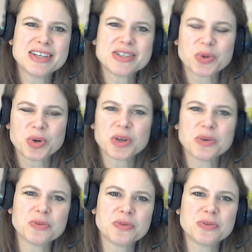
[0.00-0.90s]
sort
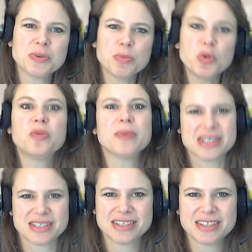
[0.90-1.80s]
of
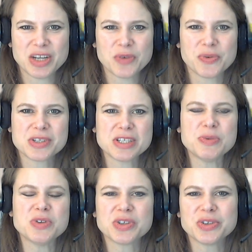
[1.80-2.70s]
movement, you know, versus
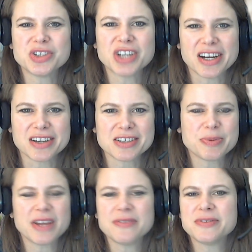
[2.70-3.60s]
musical chairs.
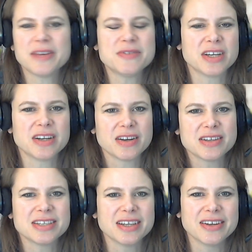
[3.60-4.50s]
But I've I've done
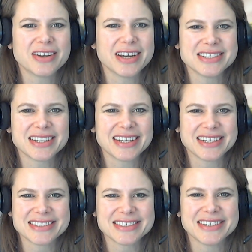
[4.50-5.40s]
honestly all kinds of
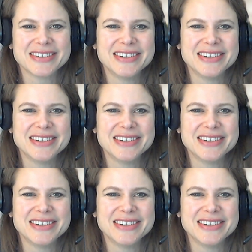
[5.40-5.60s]
things. So,